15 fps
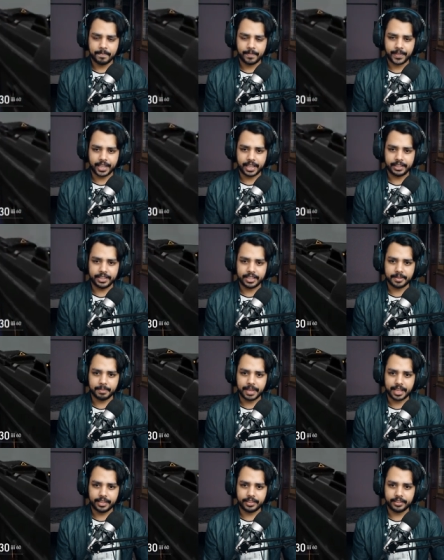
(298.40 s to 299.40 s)
You got this,
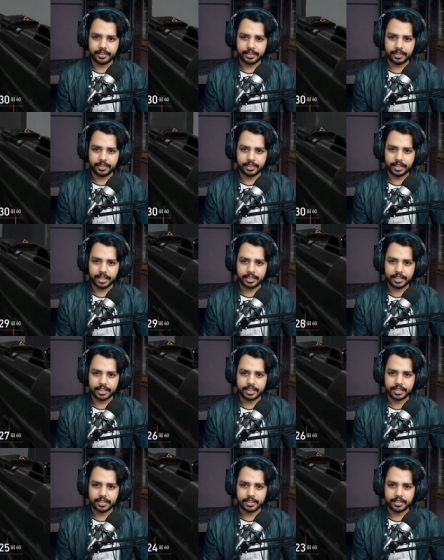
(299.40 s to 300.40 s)
man. You got
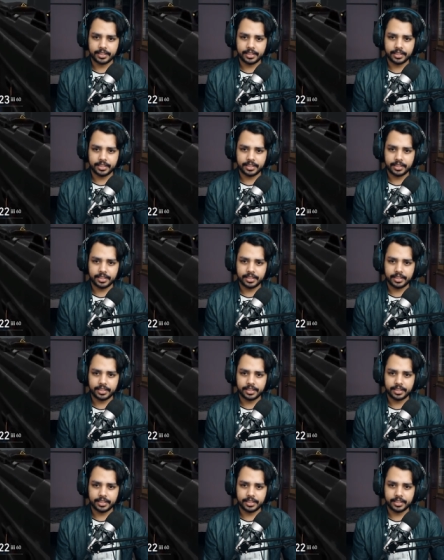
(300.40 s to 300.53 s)
this.